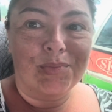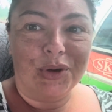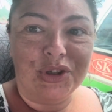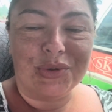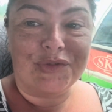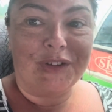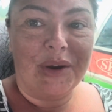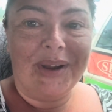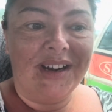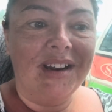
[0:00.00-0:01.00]
punch was
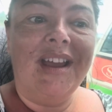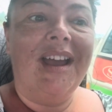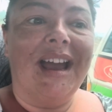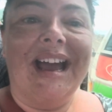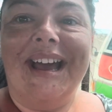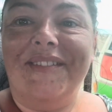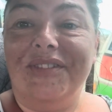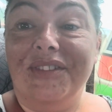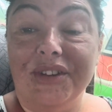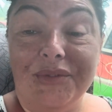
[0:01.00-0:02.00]
flowing
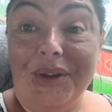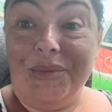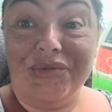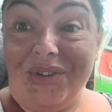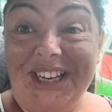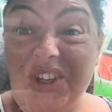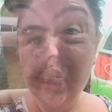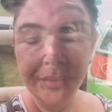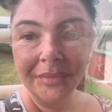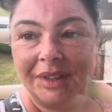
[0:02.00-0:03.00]
and it was really cool.
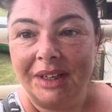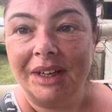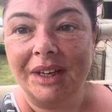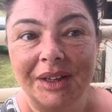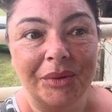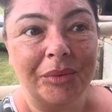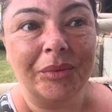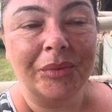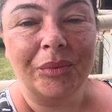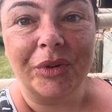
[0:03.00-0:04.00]

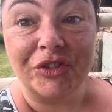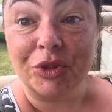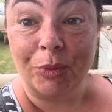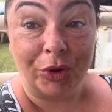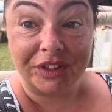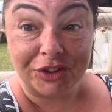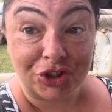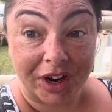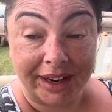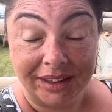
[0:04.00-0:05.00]
We've just boarded the
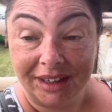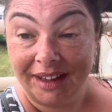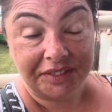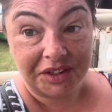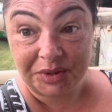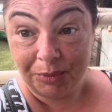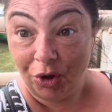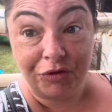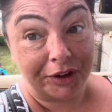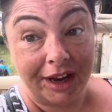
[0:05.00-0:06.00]
train and there's
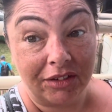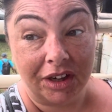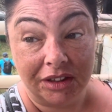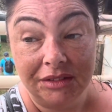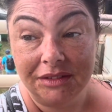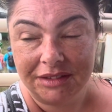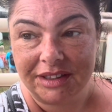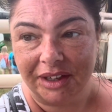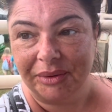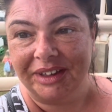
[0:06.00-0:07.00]
more free alcohol.
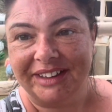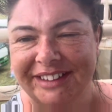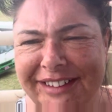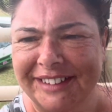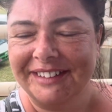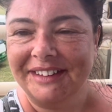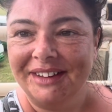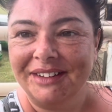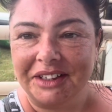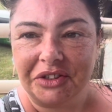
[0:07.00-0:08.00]
So yeah,
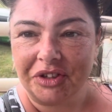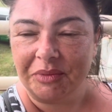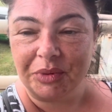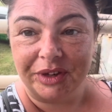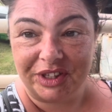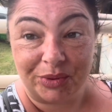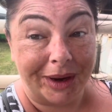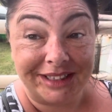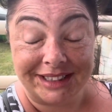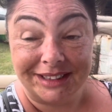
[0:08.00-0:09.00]
this trip's worth its
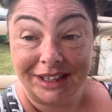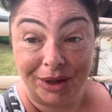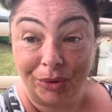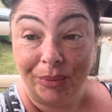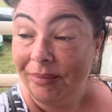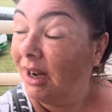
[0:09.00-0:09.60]
weight in rum.